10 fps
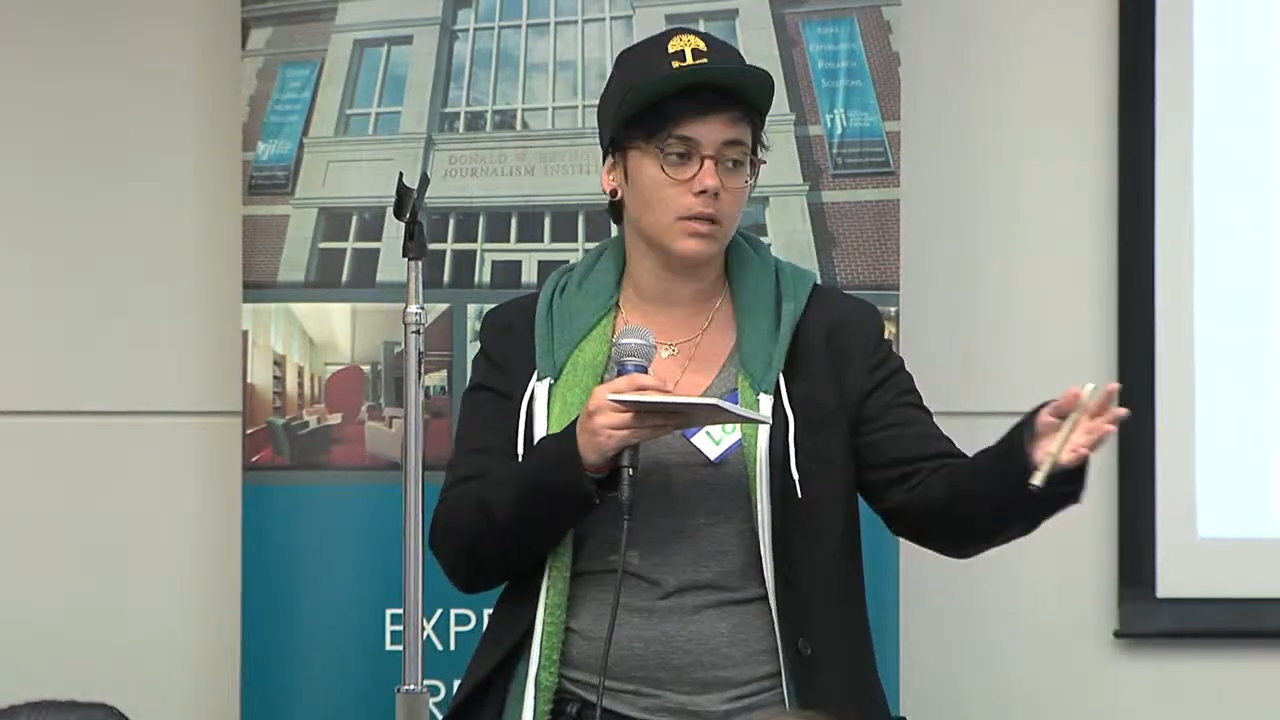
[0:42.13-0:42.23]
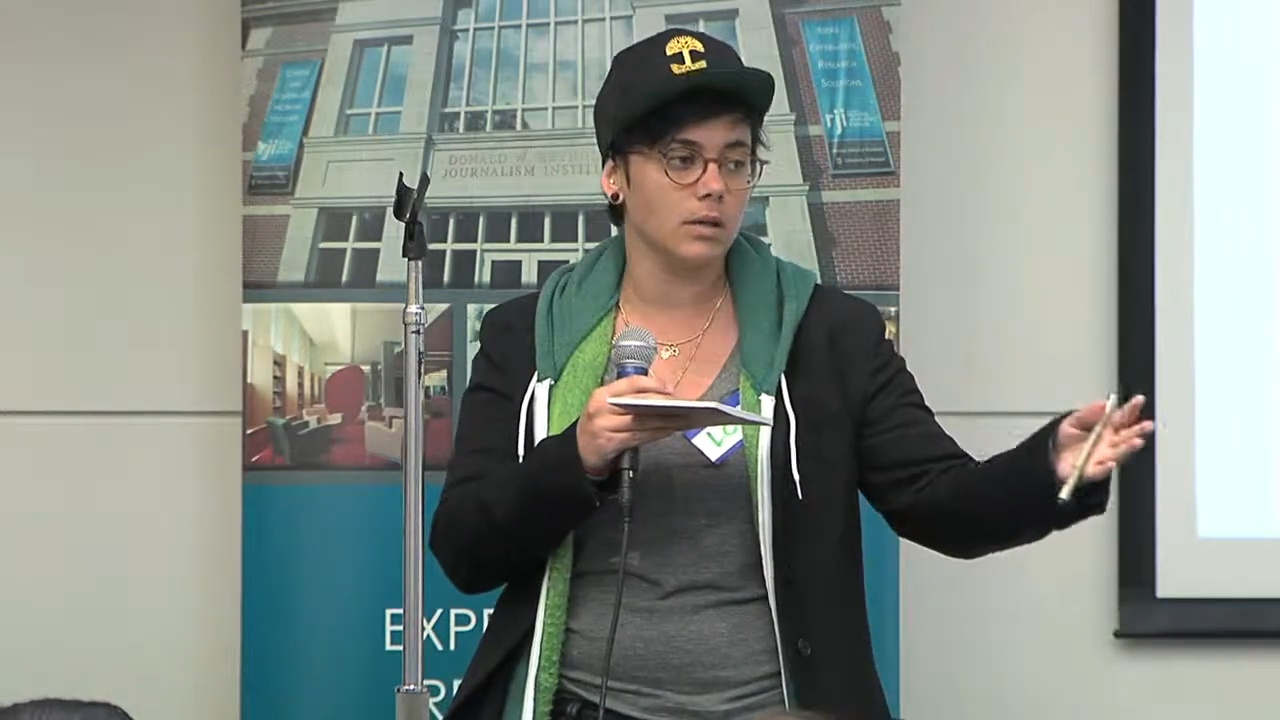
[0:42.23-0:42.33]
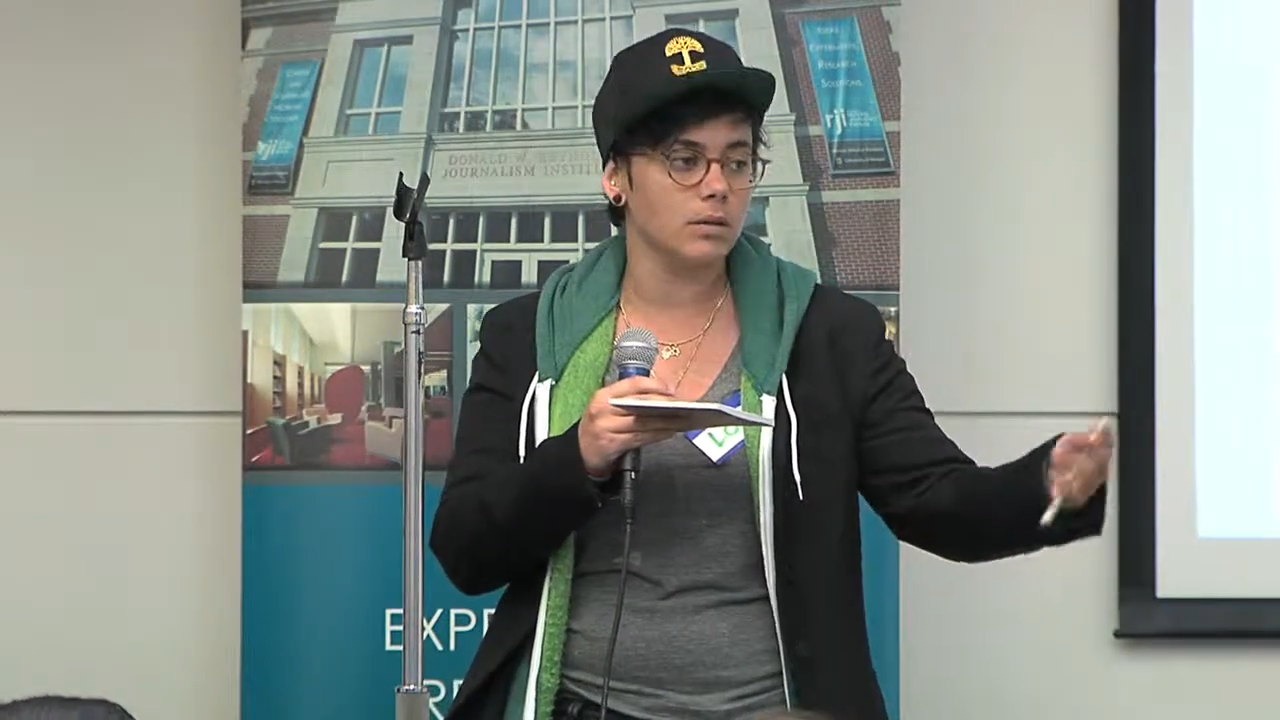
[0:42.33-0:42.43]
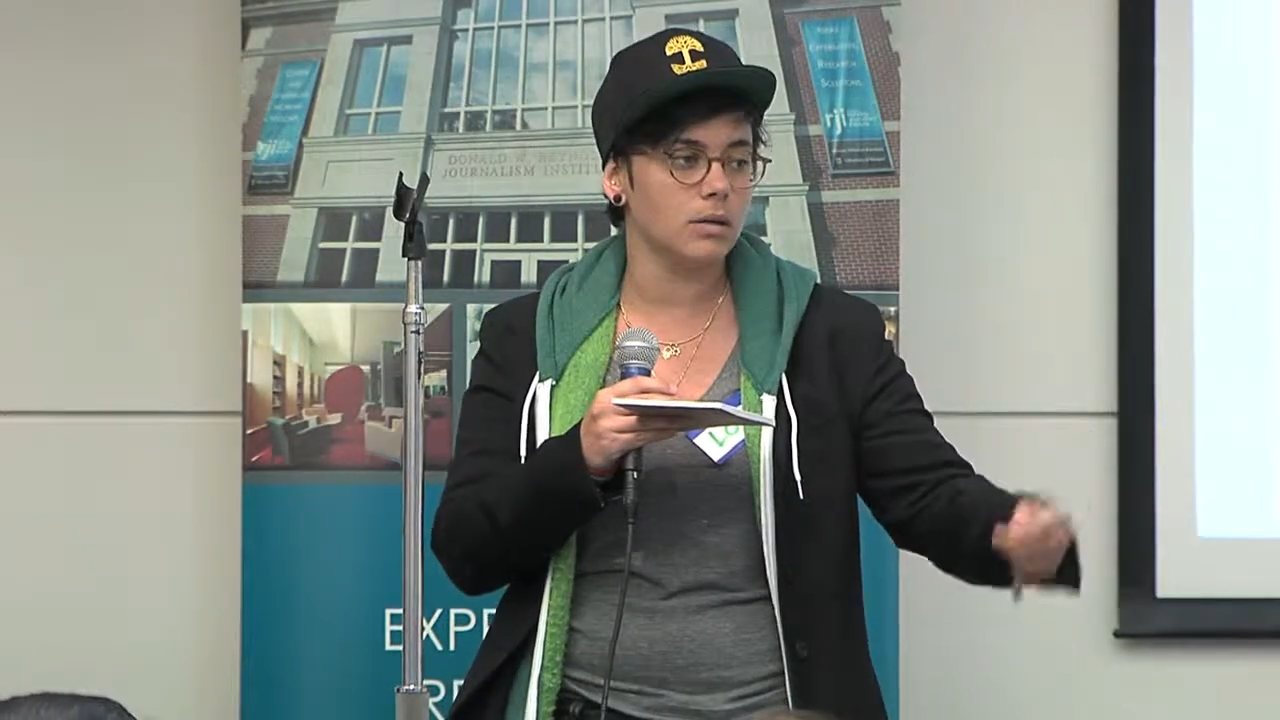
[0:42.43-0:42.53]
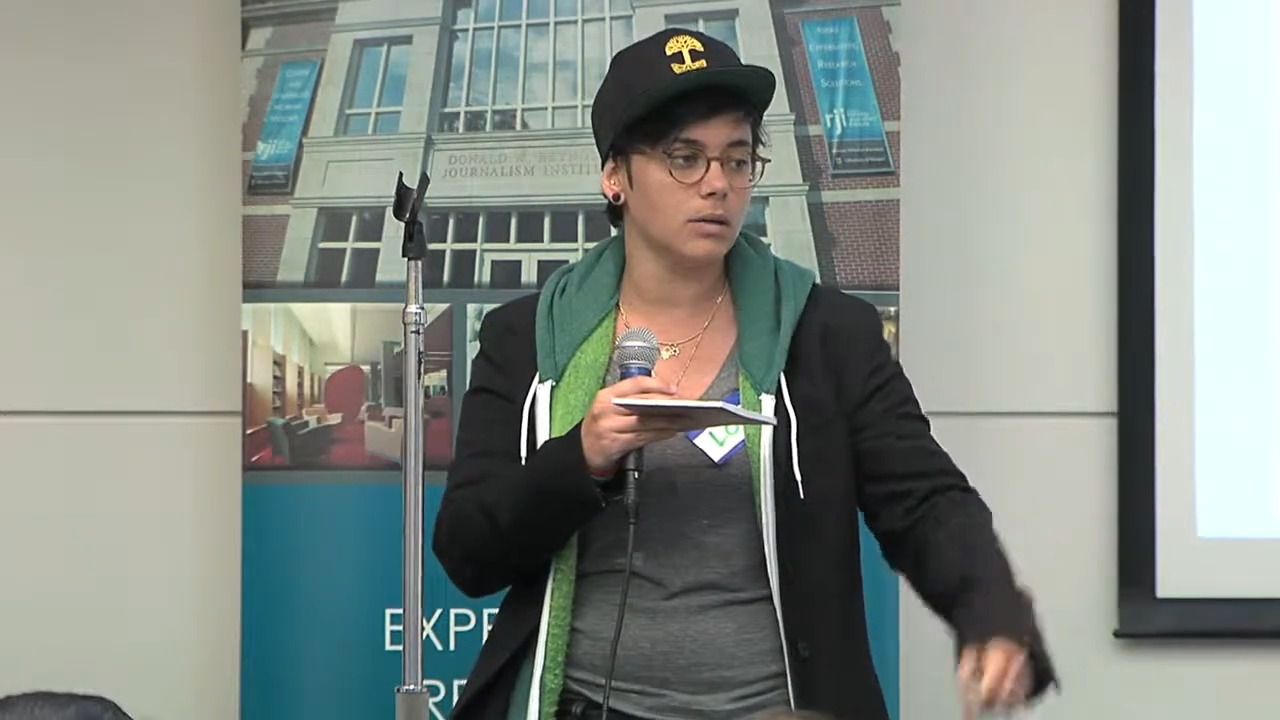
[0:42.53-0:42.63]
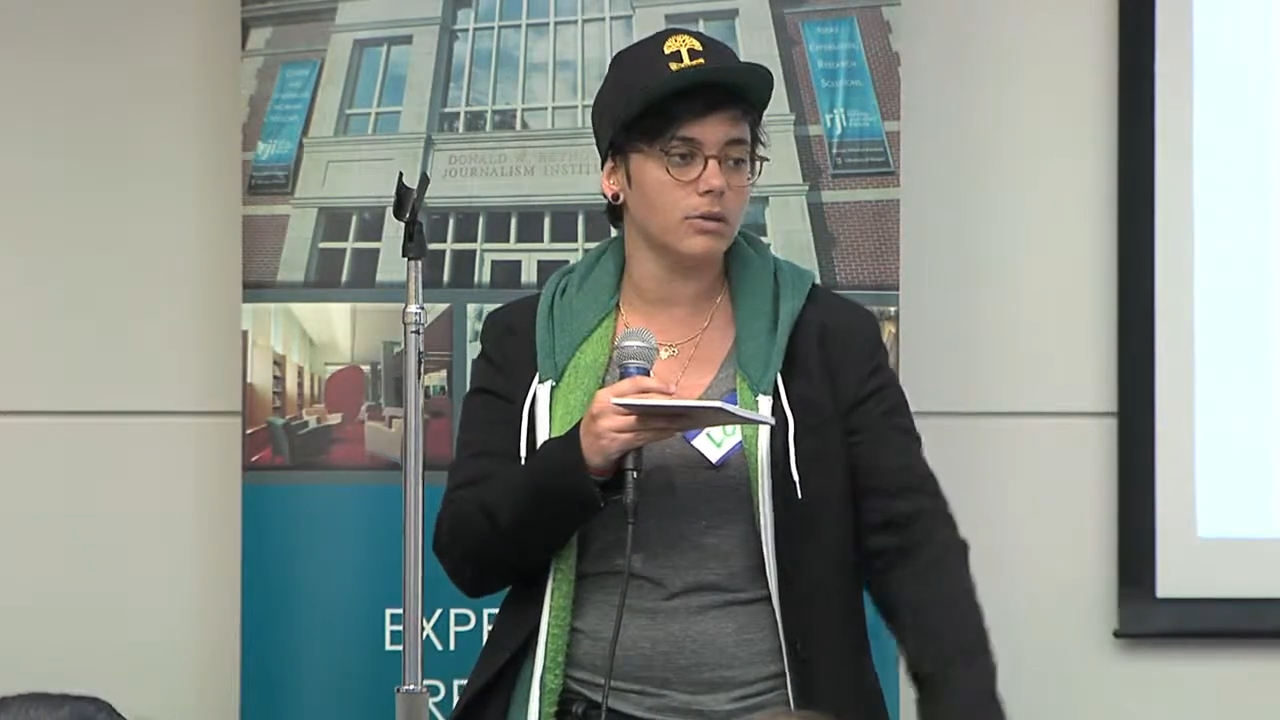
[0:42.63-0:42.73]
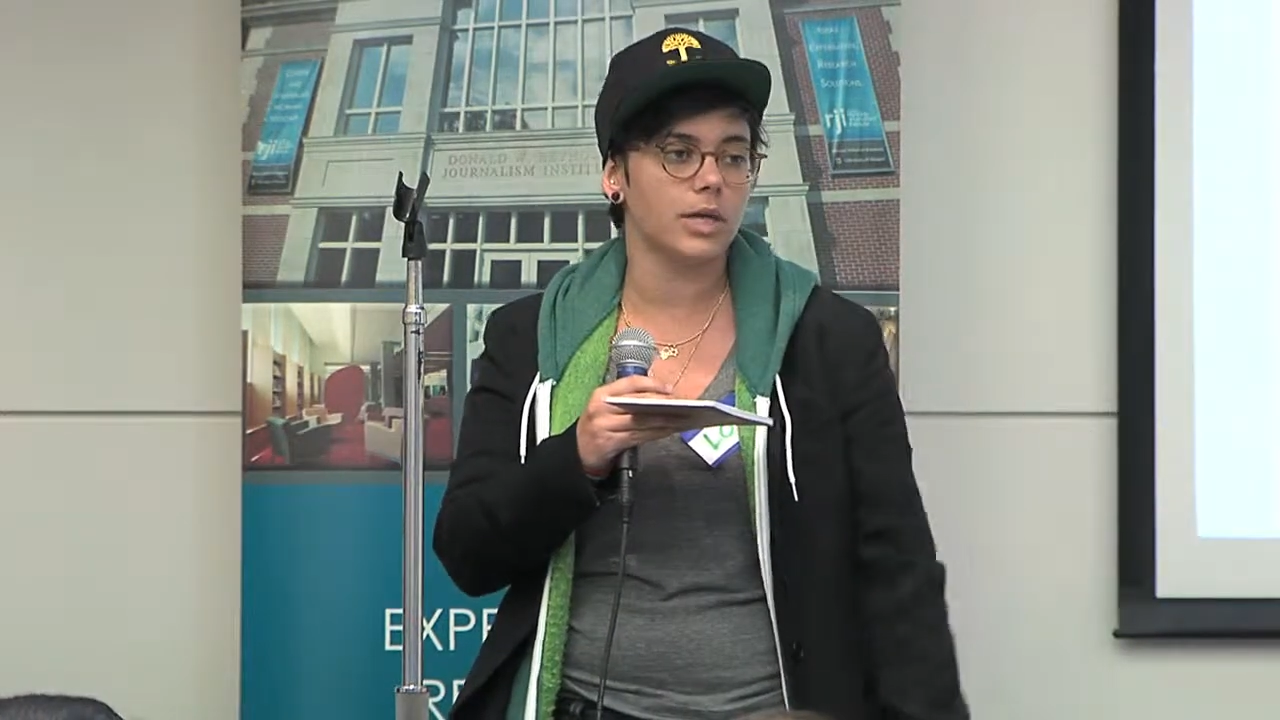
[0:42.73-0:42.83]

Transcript: on